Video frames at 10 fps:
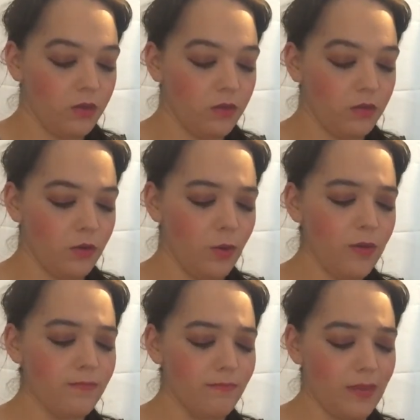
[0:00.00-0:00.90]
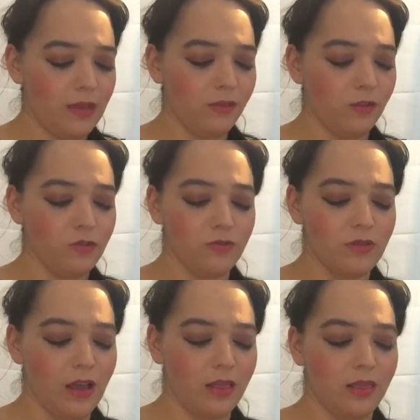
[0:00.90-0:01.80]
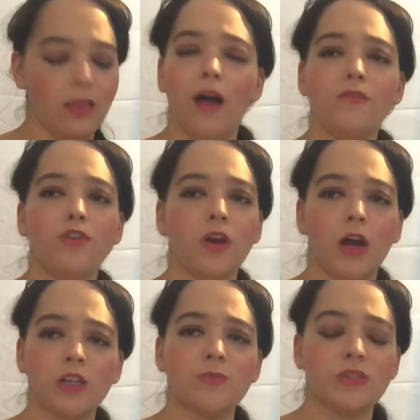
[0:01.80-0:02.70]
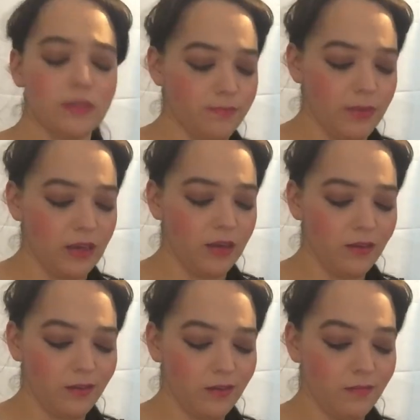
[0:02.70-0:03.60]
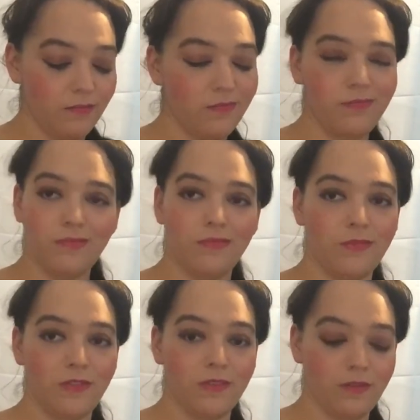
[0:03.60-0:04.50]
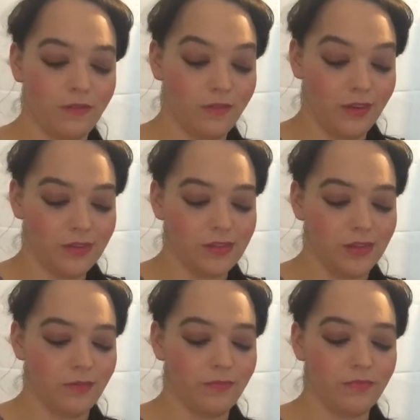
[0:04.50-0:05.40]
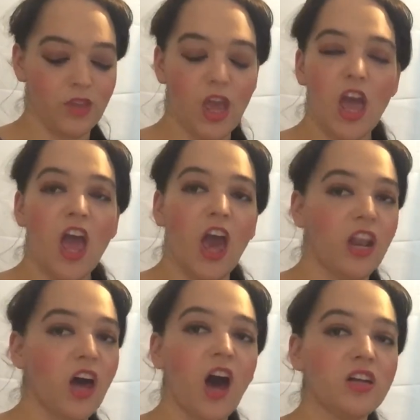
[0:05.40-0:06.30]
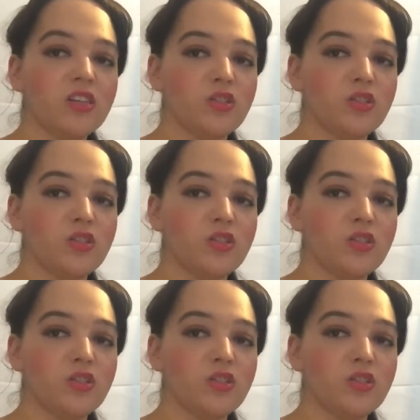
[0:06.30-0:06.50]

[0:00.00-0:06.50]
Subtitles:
You admit you do not love your husband-to-be? Fancy. An honest